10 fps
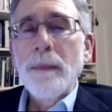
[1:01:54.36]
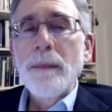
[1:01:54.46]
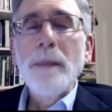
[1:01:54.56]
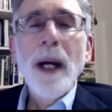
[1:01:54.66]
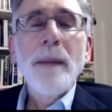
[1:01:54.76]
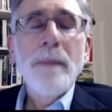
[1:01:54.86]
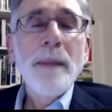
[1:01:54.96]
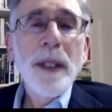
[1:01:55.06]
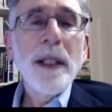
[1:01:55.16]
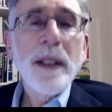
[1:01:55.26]
My, my
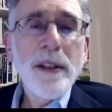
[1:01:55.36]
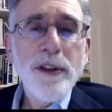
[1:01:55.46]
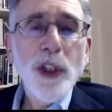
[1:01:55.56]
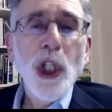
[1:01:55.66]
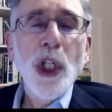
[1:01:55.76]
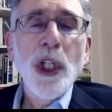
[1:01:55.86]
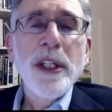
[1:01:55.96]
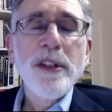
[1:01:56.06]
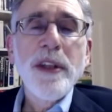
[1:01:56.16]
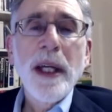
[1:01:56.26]
big concern
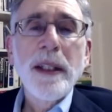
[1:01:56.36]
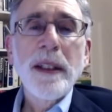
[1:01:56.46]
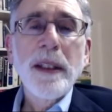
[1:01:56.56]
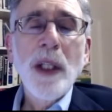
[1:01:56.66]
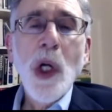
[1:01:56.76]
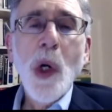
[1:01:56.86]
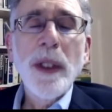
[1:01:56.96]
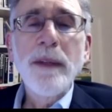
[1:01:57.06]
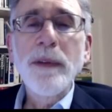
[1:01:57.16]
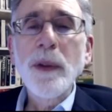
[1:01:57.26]
is that, you know,
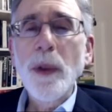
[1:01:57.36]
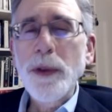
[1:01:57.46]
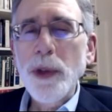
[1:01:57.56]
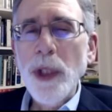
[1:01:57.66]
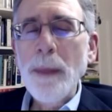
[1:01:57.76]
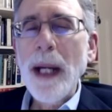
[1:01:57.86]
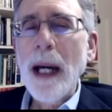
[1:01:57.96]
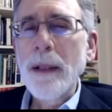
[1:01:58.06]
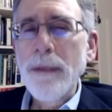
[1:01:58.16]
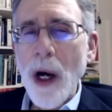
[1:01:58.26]
even with Trump
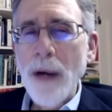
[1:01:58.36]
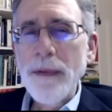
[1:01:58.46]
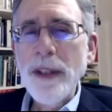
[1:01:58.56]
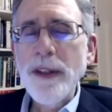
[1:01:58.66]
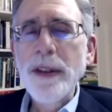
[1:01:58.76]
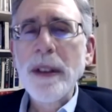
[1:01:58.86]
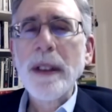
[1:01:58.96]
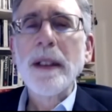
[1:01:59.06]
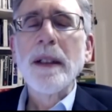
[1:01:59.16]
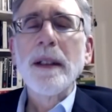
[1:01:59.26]
out of office,
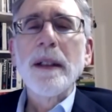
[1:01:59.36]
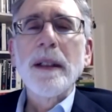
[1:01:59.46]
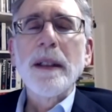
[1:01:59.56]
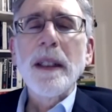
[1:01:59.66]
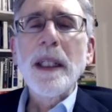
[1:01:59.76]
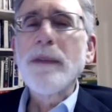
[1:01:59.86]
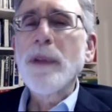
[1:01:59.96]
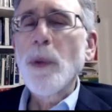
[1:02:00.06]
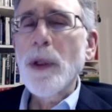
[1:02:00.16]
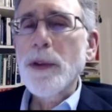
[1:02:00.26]

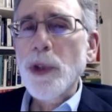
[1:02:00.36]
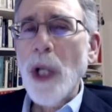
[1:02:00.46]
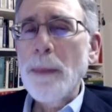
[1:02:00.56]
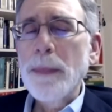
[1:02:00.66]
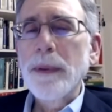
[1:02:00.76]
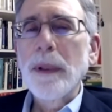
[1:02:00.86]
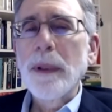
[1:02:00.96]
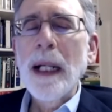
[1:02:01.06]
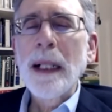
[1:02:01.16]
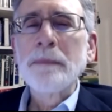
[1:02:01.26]
even with Trump
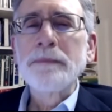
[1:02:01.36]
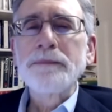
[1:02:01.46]
um,